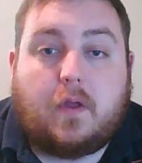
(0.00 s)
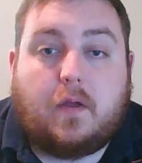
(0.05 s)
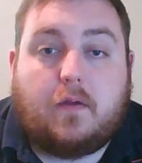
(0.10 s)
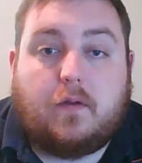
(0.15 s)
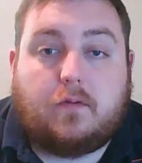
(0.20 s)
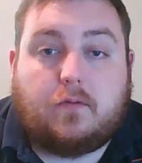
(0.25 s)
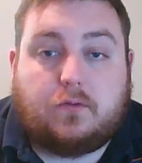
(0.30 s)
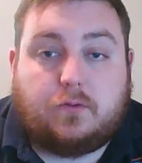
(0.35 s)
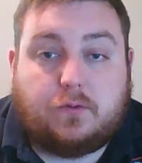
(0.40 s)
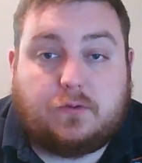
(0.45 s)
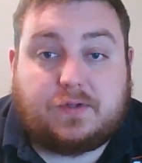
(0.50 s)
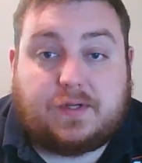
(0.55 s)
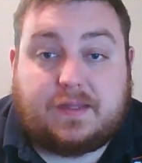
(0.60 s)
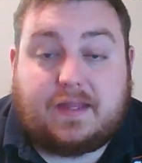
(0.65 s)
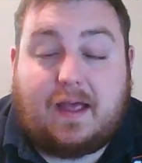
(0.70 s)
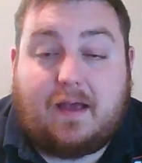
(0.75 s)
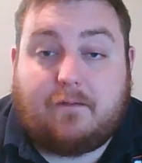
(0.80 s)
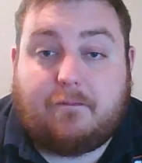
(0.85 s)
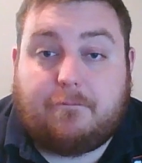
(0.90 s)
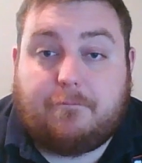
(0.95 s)
losing
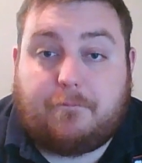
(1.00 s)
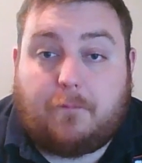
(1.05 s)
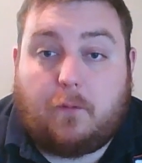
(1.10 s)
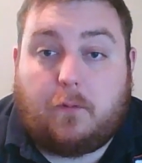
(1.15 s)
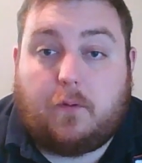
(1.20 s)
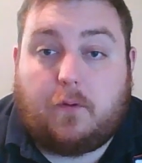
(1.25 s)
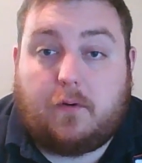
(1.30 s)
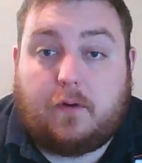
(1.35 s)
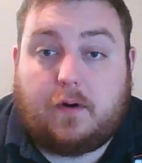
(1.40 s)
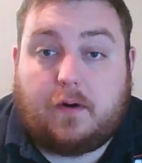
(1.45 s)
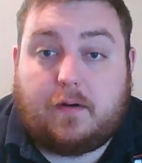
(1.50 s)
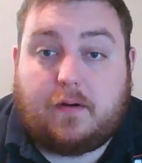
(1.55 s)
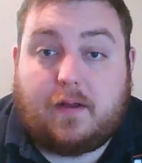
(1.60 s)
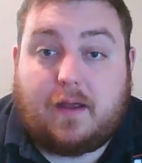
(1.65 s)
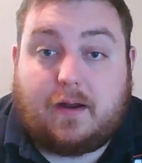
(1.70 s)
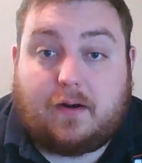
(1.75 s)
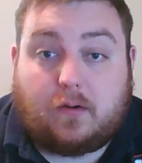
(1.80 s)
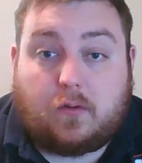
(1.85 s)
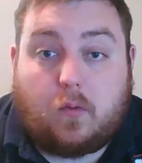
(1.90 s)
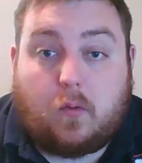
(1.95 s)
that
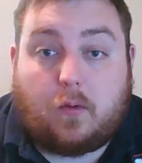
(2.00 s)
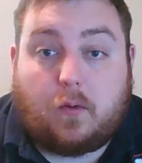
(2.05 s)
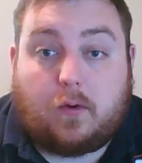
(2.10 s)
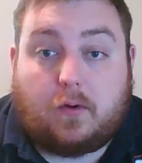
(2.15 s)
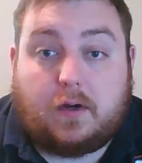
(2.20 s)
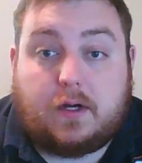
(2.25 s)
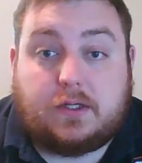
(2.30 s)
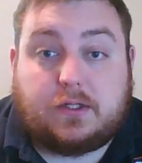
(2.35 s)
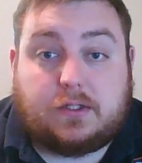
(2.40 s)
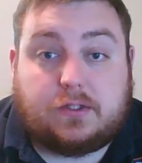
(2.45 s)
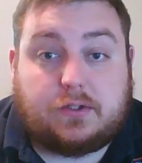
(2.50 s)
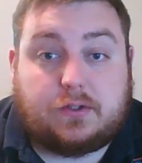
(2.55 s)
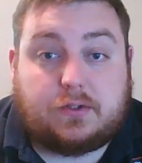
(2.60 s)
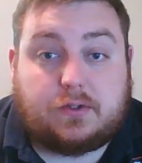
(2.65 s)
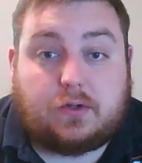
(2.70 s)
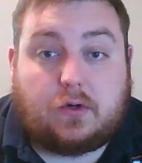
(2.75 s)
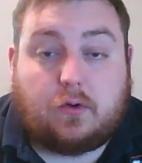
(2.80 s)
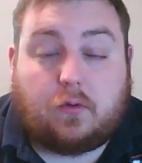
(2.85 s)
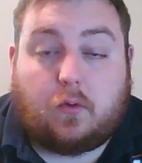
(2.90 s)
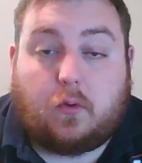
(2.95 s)
4¼
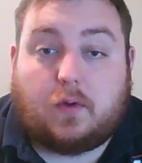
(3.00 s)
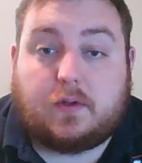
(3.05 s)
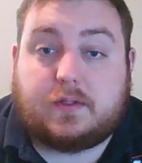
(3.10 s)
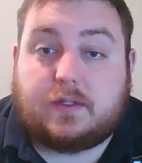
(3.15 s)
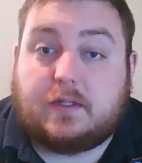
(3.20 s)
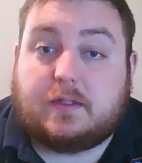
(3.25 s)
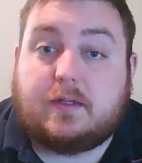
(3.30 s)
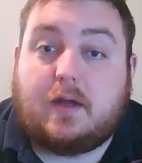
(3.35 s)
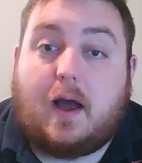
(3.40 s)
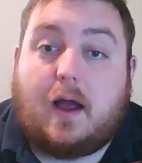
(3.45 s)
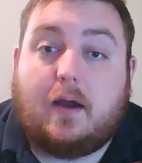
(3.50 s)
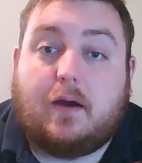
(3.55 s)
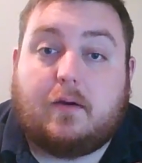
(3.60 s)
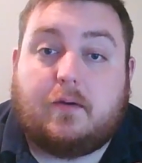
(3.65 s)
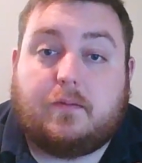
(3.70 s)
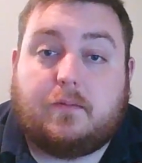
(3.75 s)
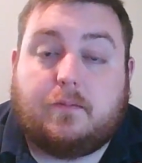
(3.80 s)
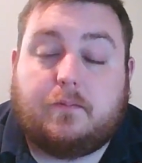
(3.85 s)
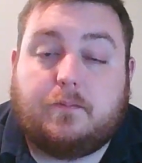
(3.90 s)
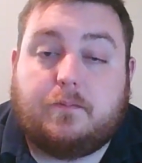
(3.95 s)
inches across the
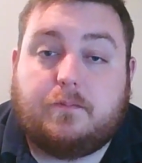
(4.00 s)
entire